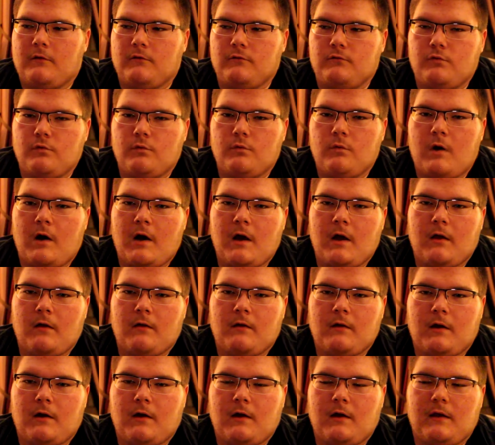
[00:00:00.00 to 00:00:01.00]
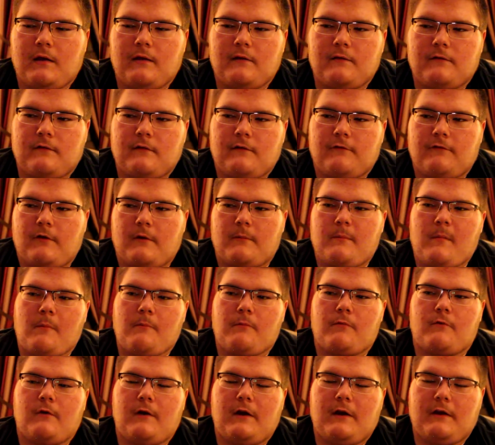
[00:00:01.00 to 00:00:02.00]
dual ionized, if I
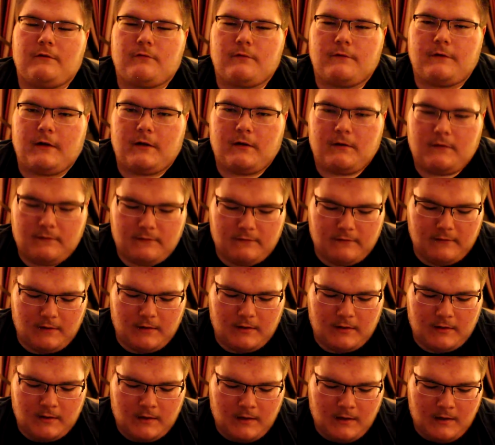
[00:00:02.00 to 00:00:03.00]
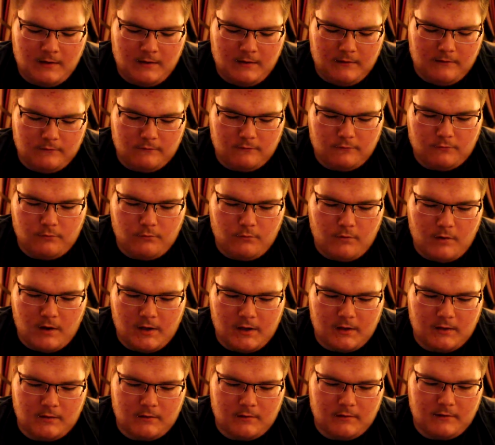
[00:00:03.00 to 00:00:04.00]
remember right, is what they said. It's dual
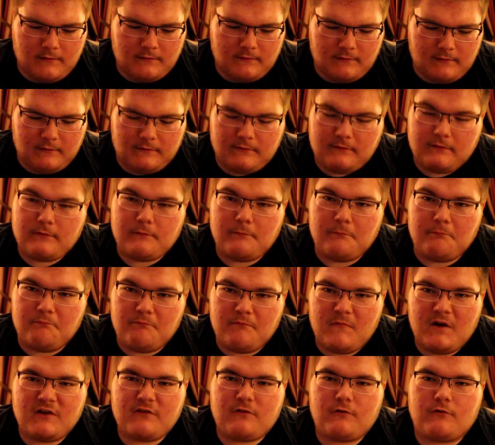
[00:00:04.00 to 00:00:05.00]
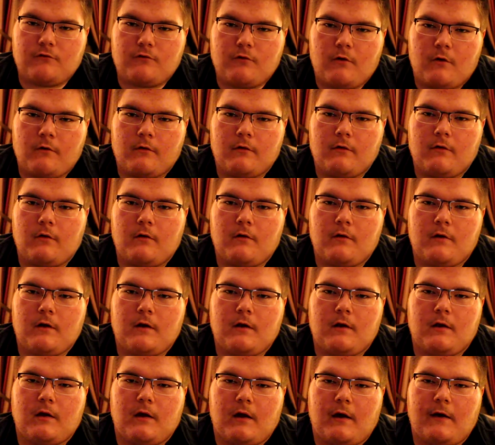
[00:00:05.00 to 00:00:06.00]
ionized, it's much stronger.
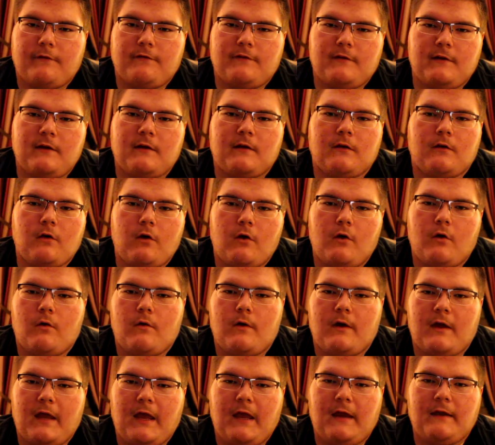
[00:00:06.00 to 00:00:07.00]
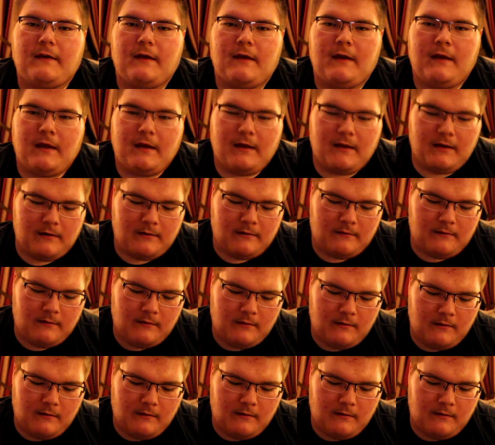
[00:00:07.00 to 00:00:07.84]
I've seen it go hand to hand